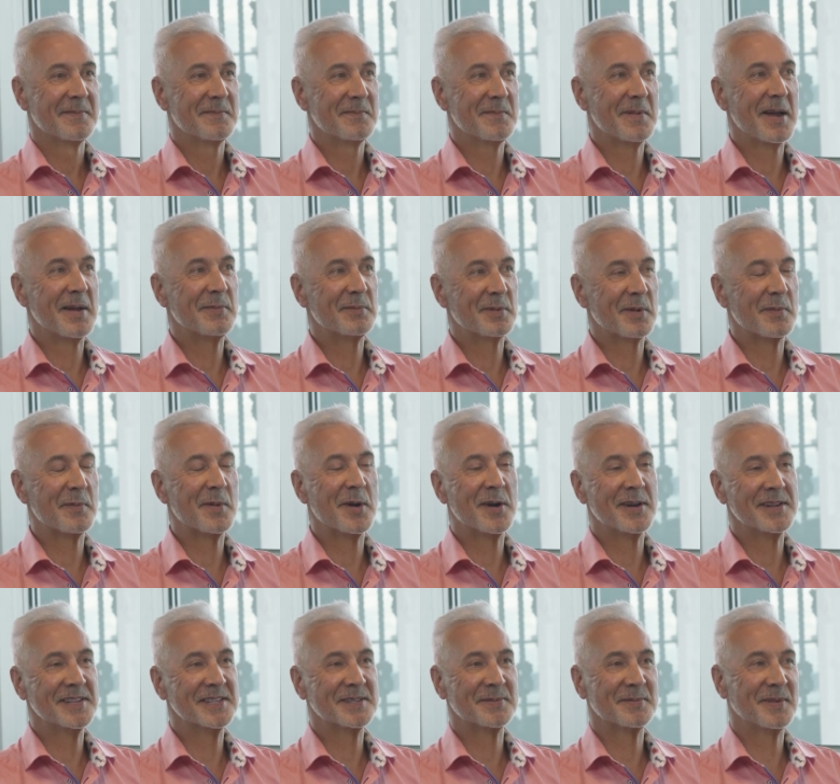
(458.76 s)
mum
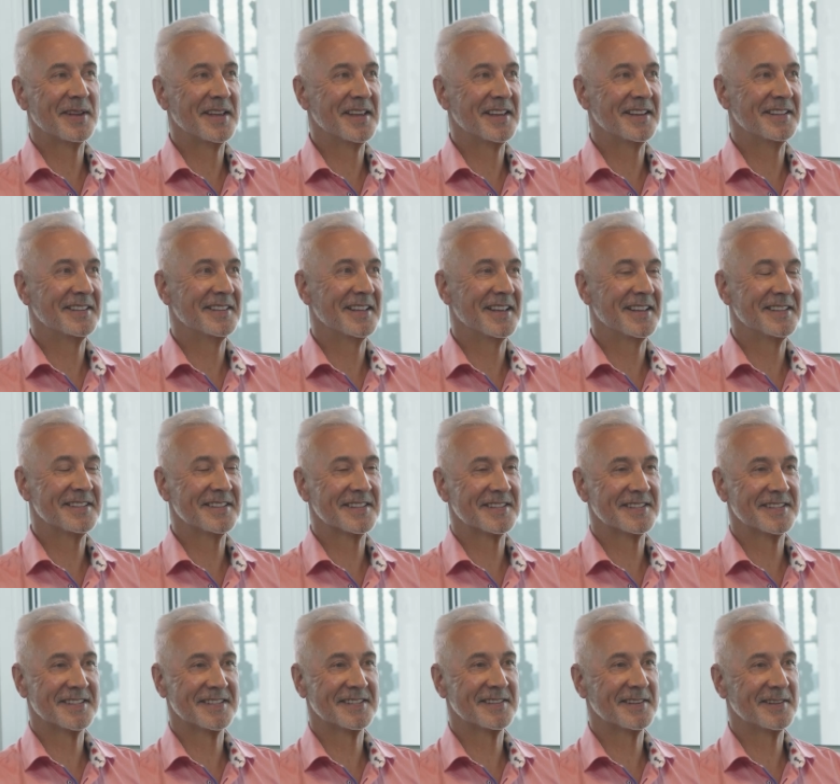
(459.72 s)
reminds me and, and
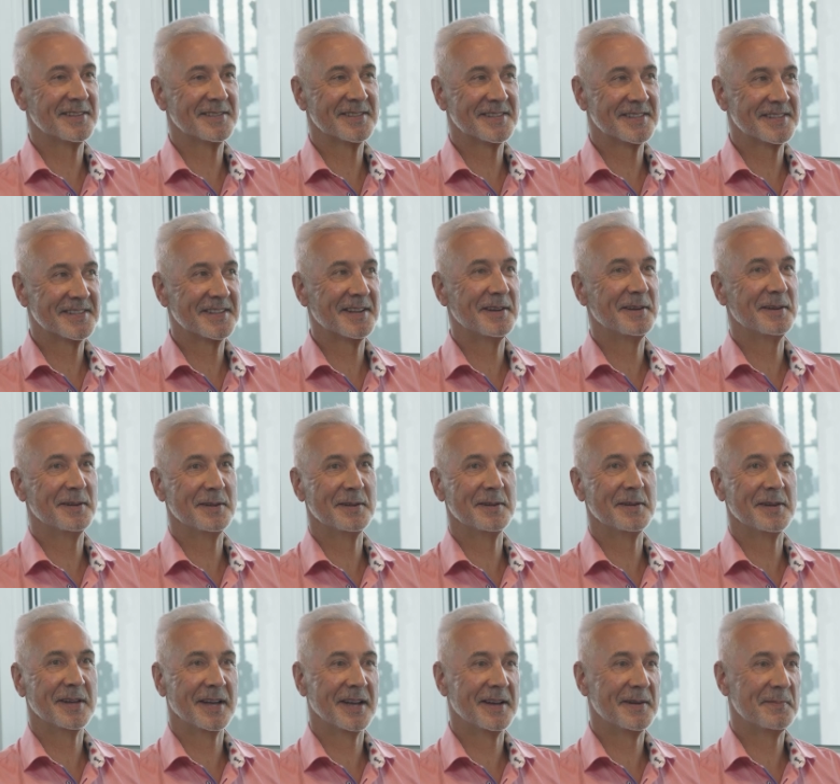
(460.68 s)
just yeah. I'm
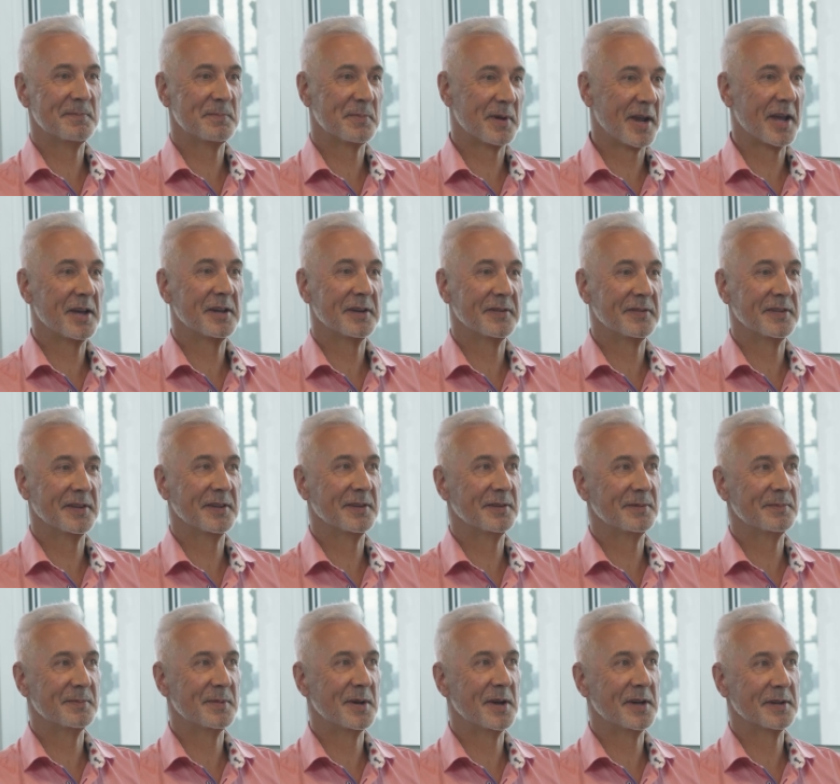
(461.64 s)
so um, proud of you,
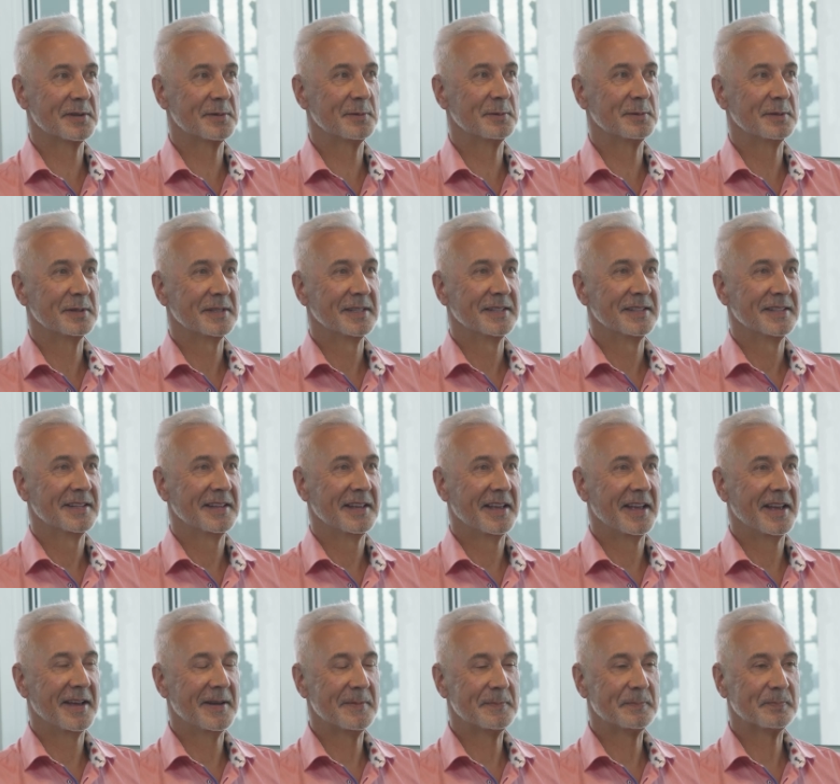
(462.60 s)
Michael. Yeah.
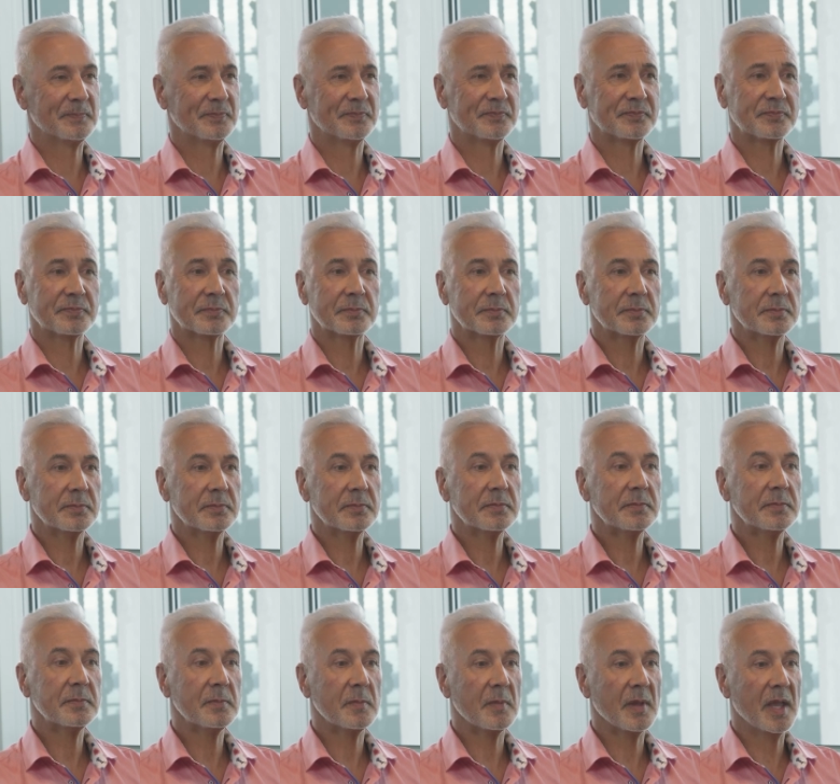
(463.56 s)
Um,
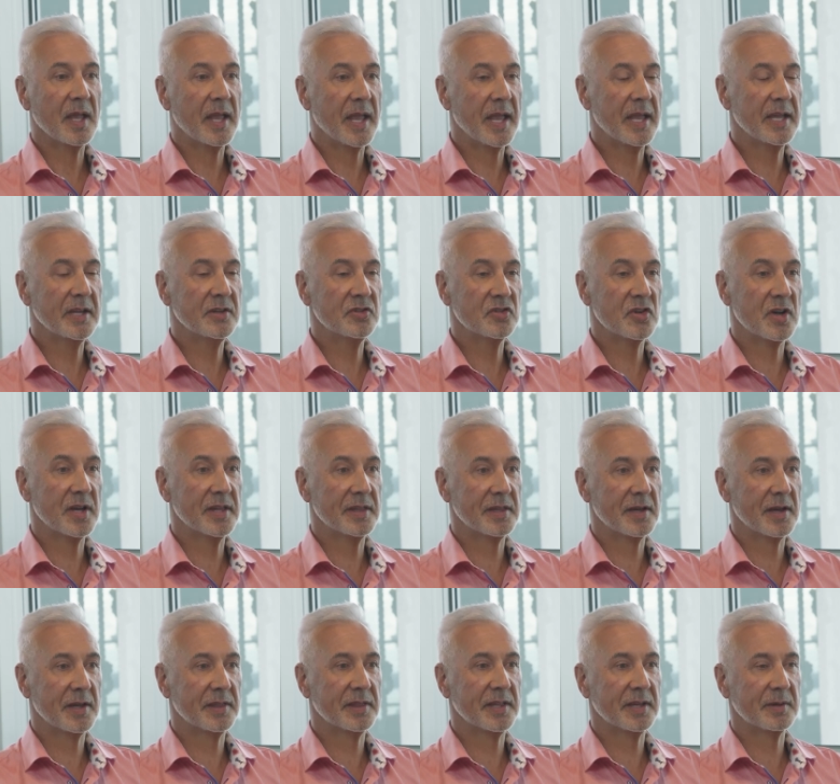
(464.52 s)
and
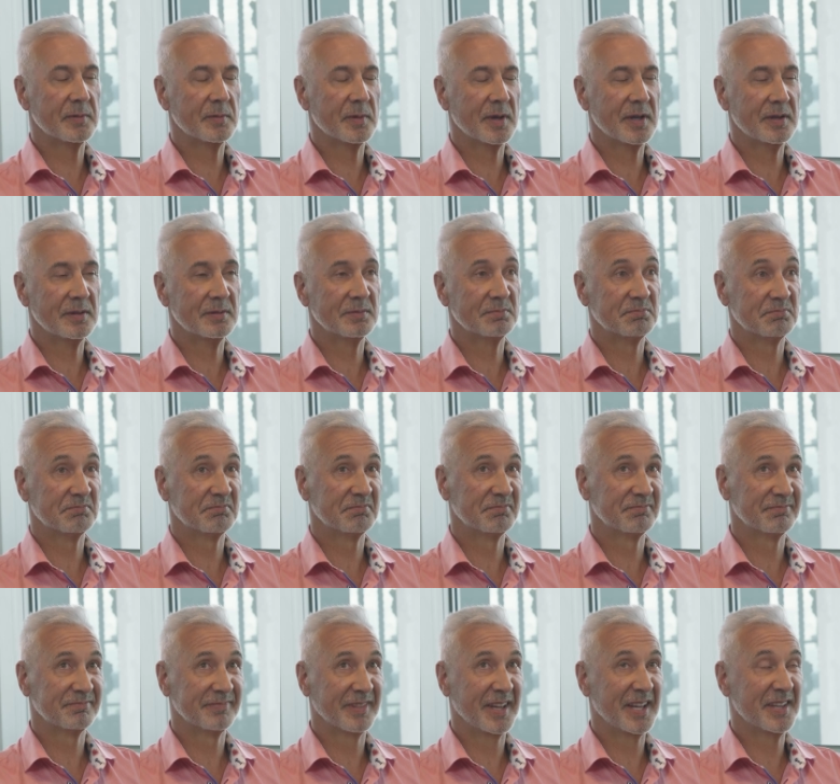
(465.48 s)
I, I think, well,
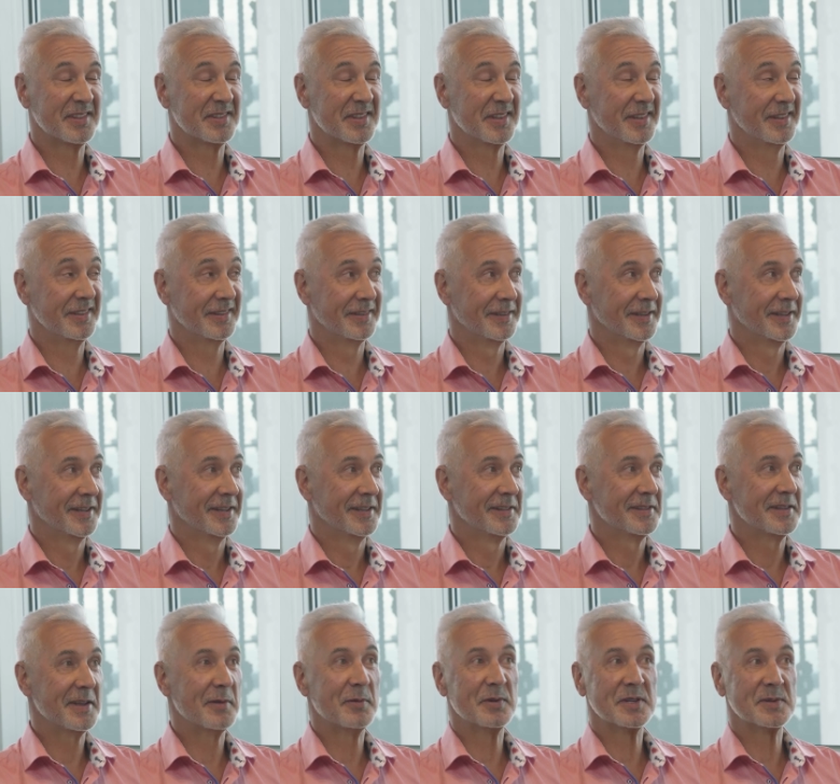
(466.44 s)
actually,
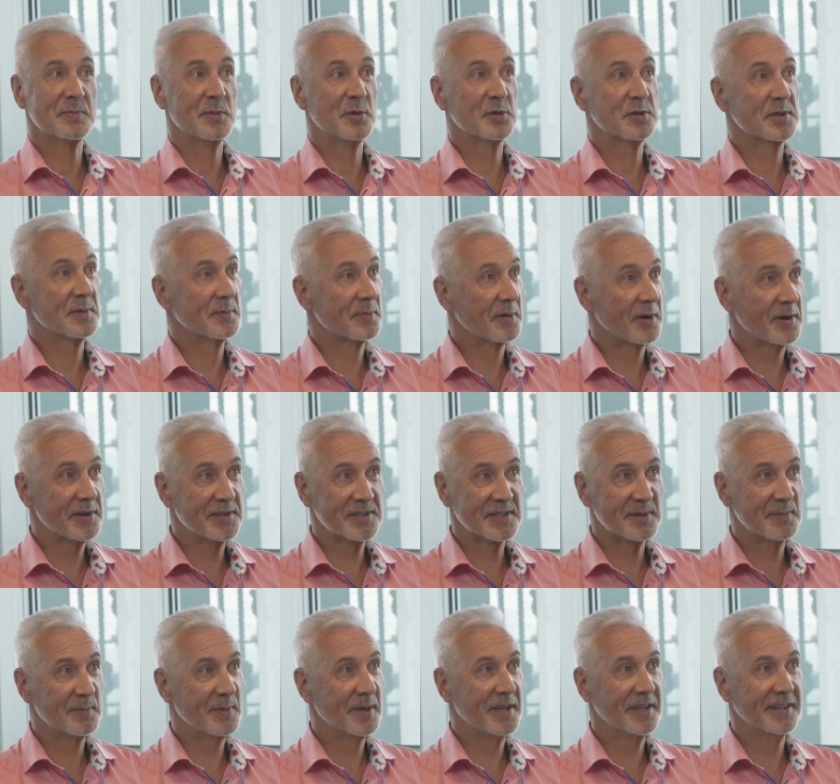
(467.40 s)
no one's more surprised
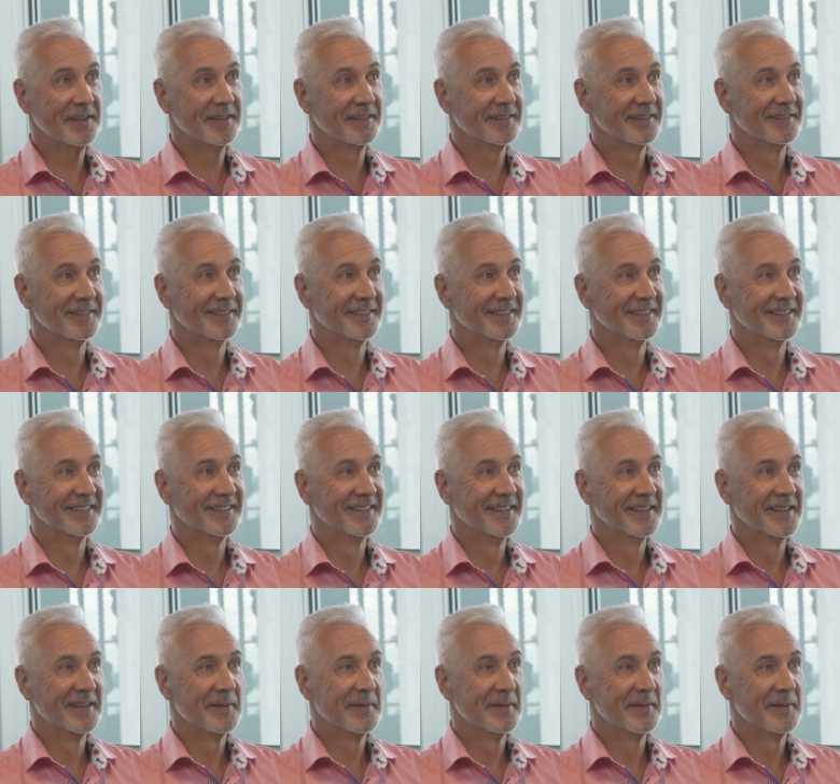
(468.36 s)
than me. yeah.